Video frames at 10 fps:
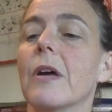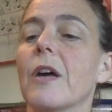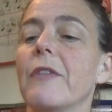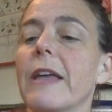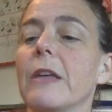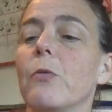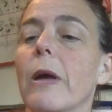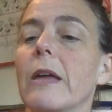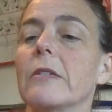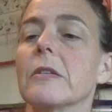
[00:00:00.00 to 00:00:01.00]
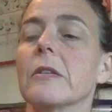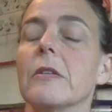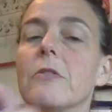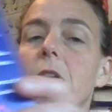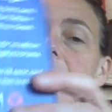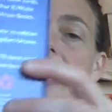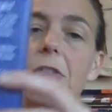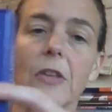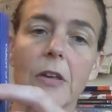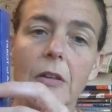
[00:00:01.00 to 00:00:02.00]
of AE weight. You can
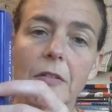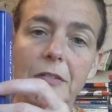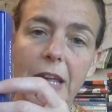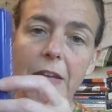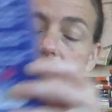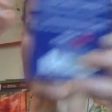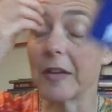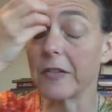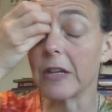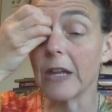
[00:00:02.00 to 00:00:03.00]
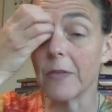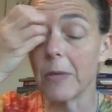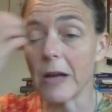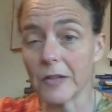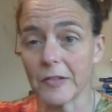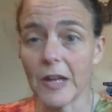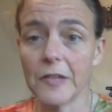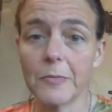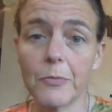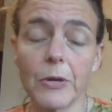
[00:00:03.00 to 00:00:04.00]
get the standard size, you can get the pocket
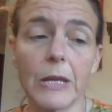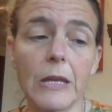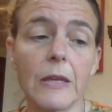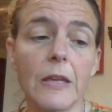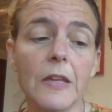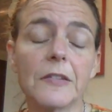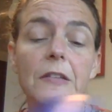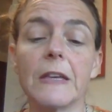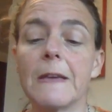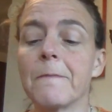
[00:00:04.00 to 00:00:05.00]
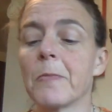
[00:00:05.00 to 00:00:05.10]
size pretty easily.